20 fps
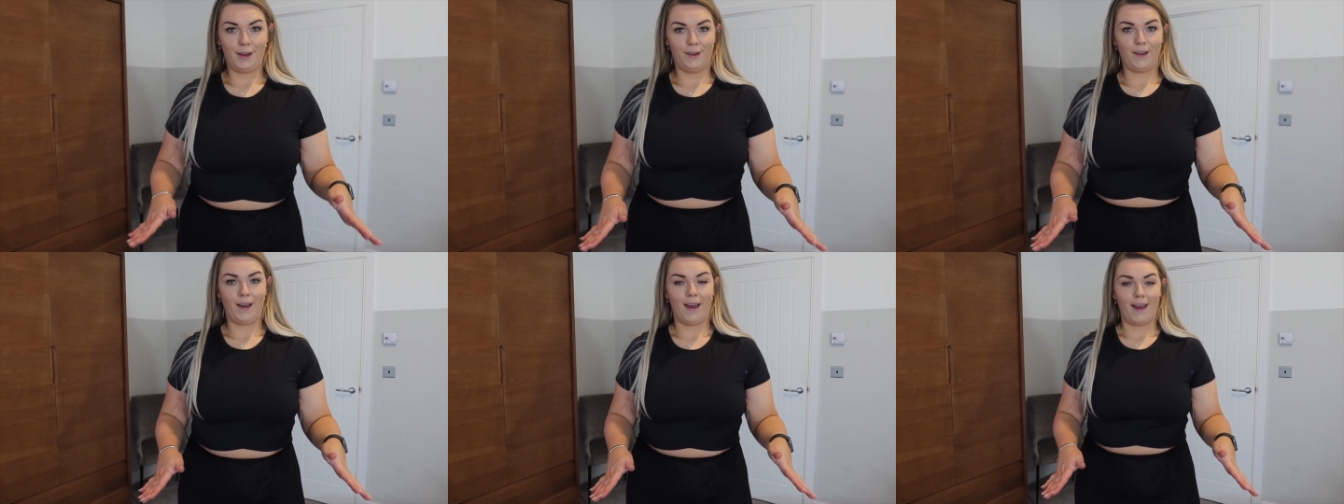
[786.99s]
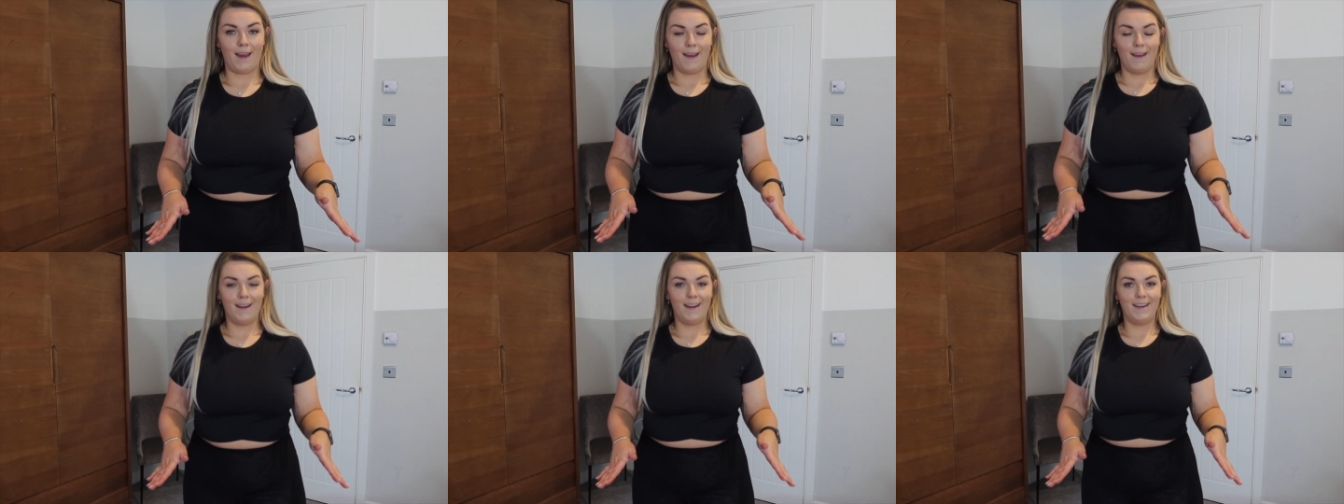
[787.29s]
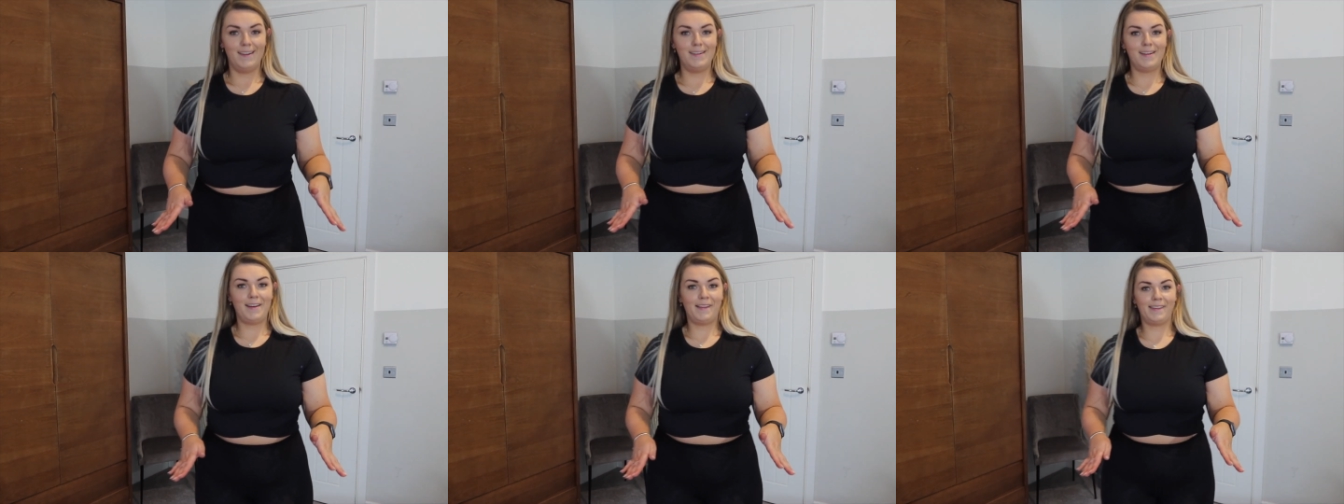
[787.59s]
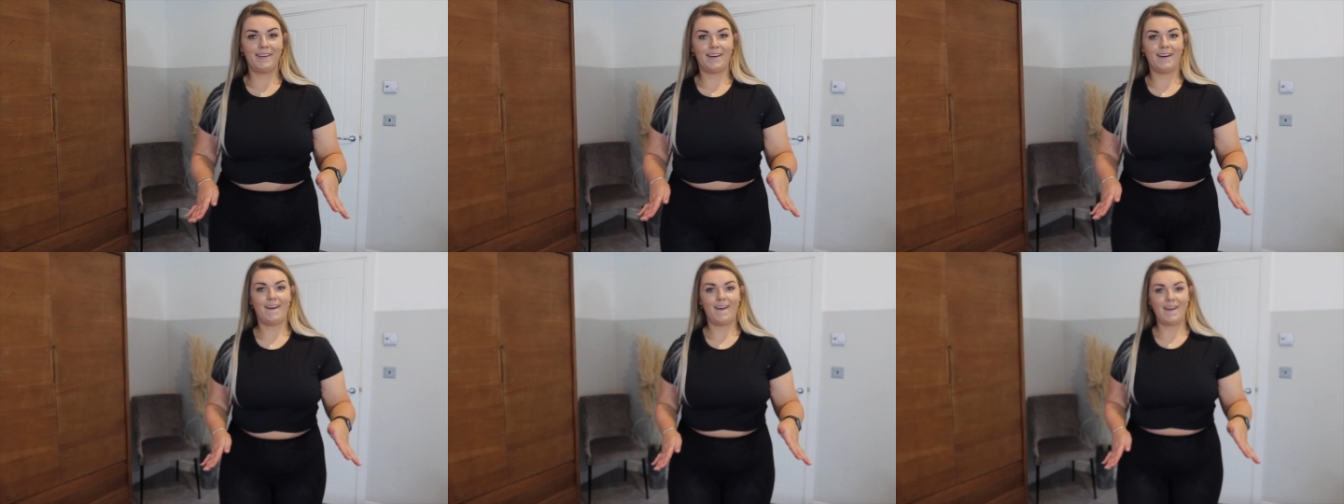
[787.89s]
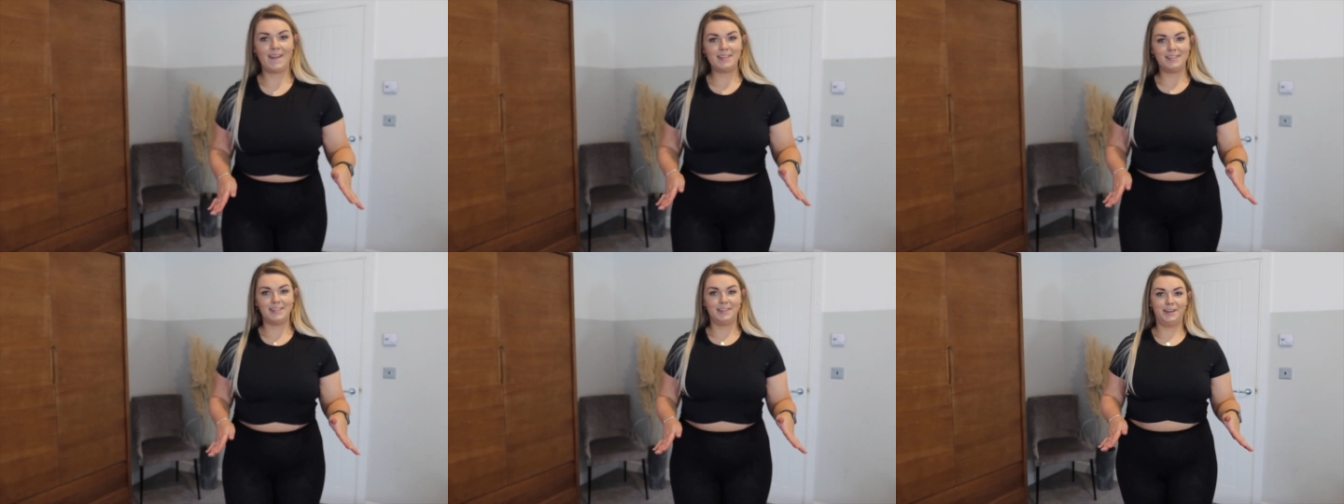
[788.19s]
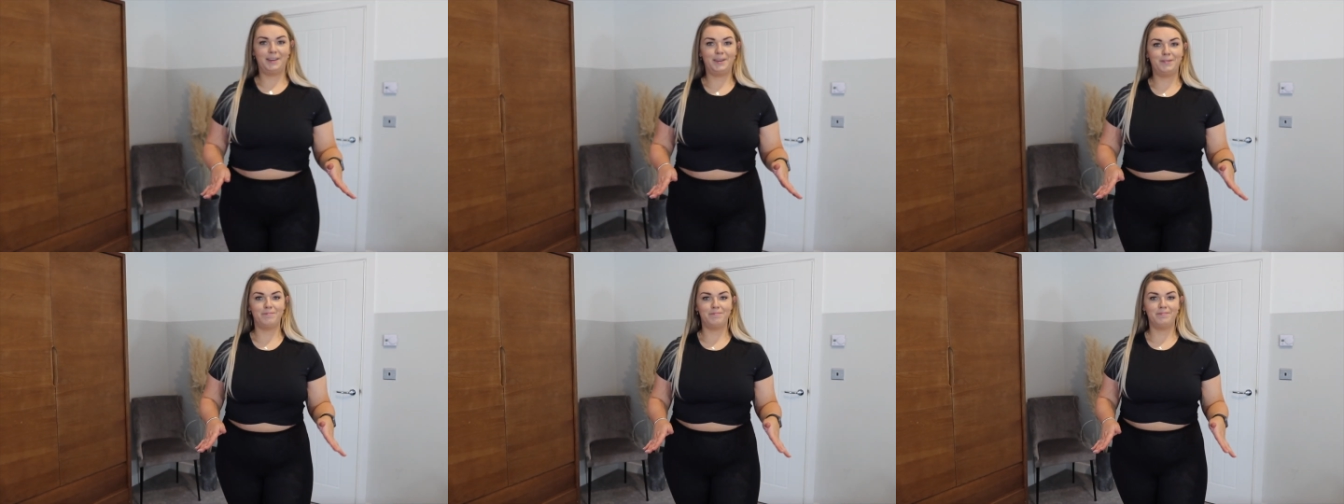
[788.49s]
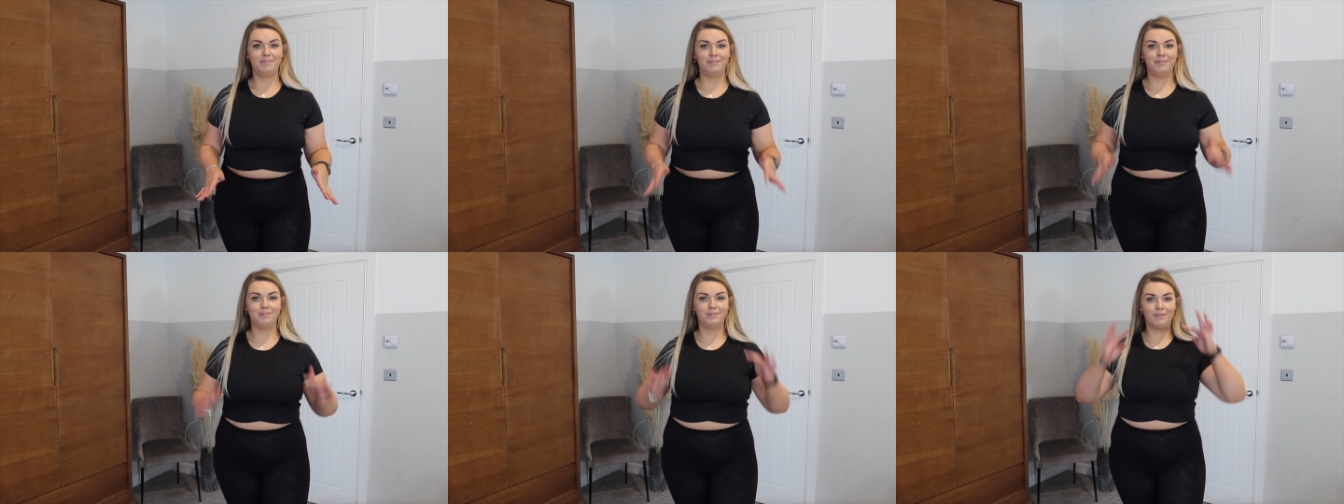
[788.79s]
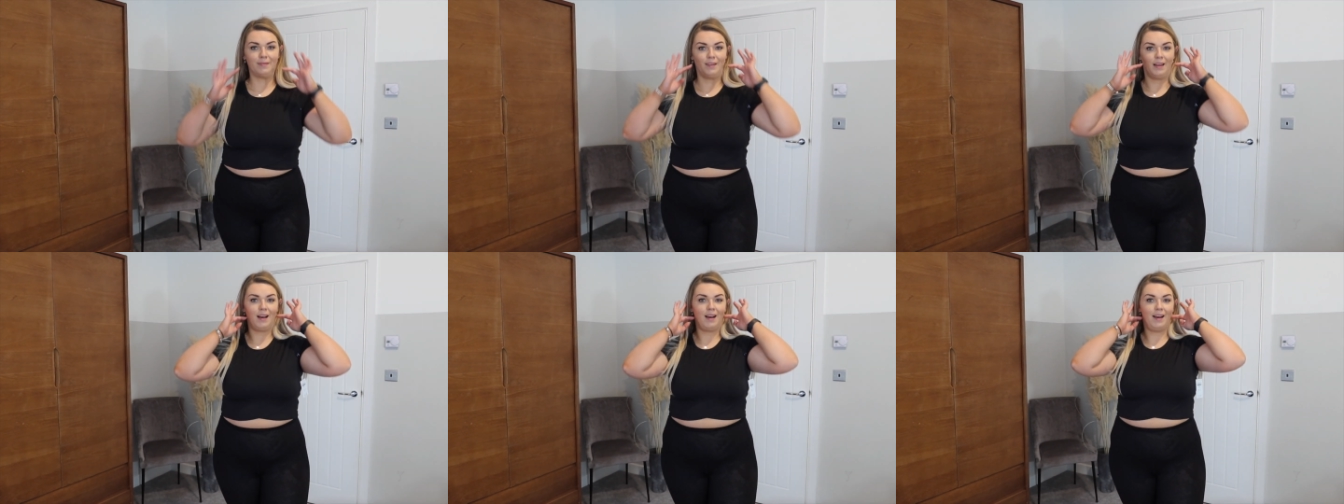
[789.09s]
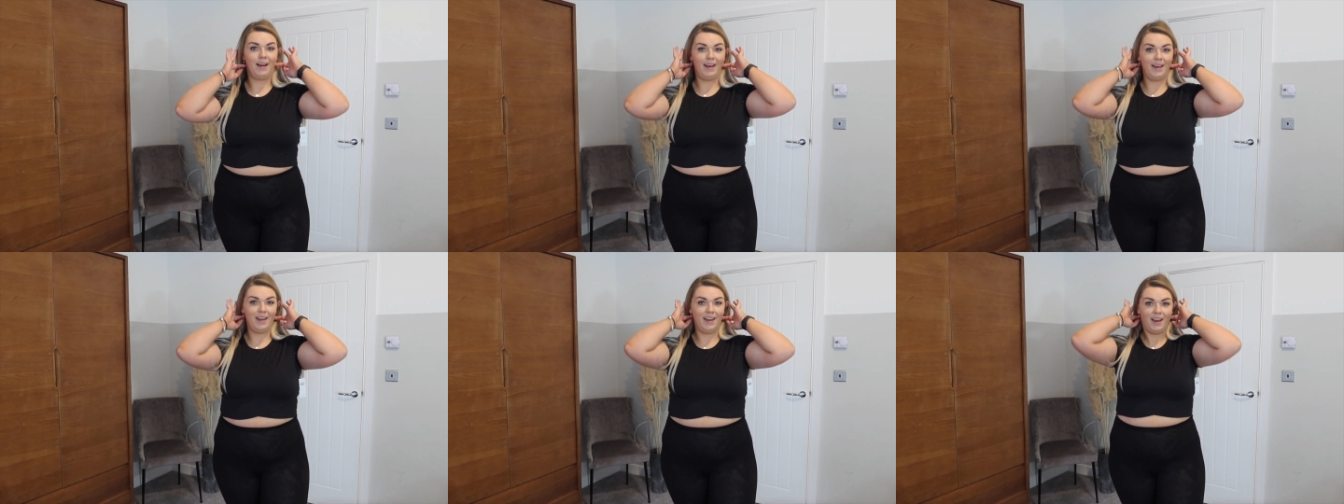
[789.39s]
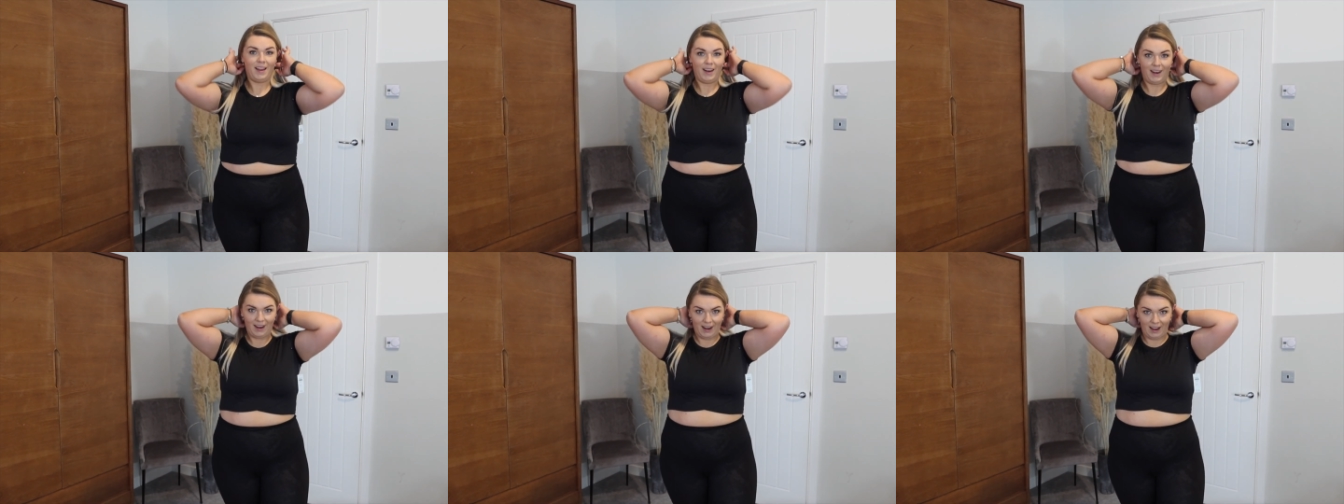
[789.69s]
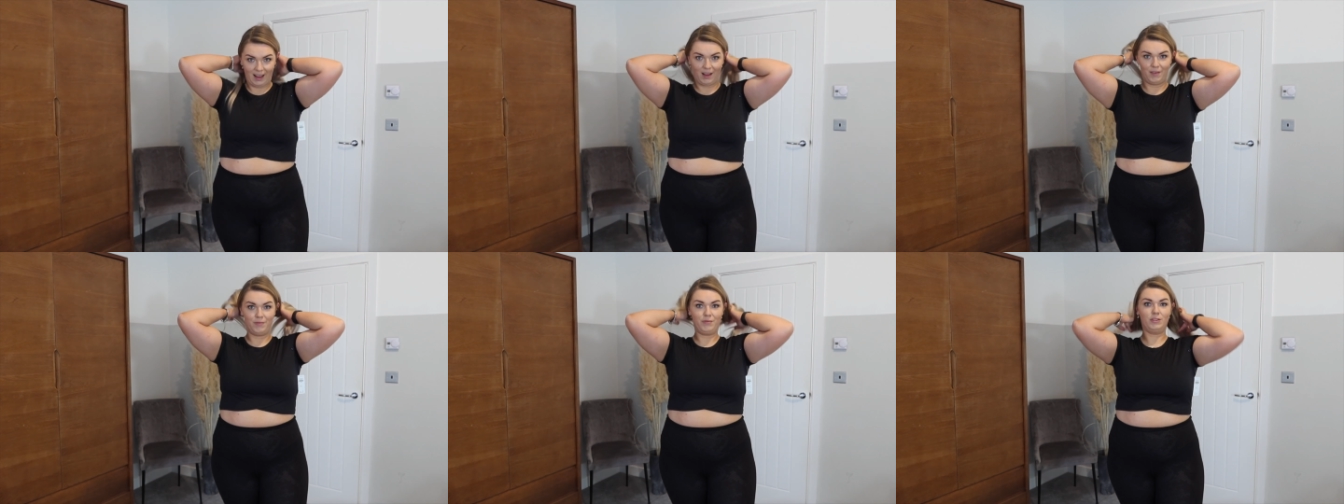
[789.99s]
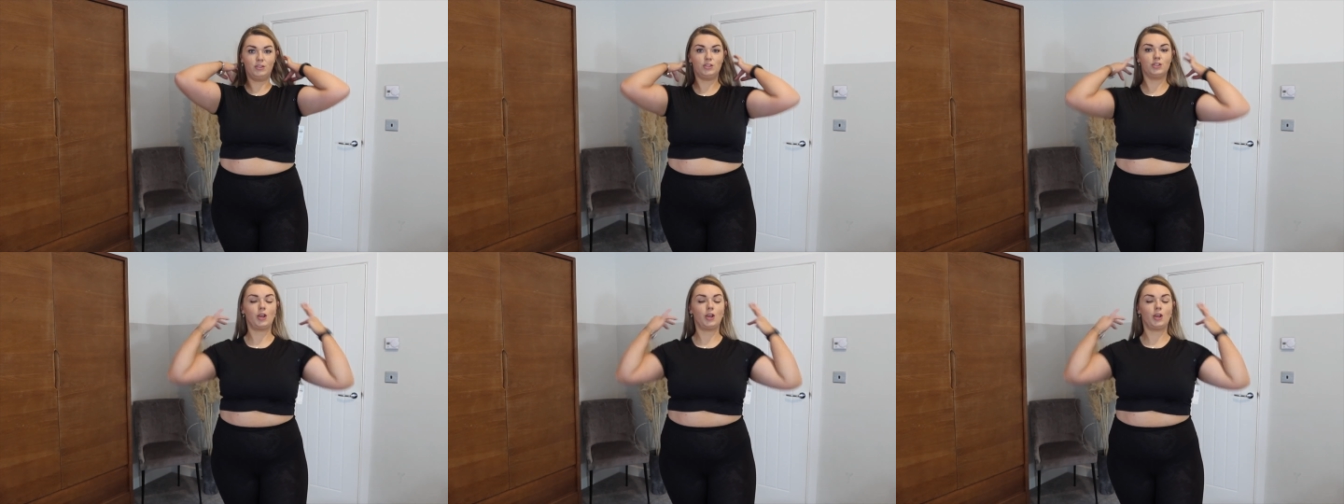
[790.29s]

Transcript: Okay, another item I love.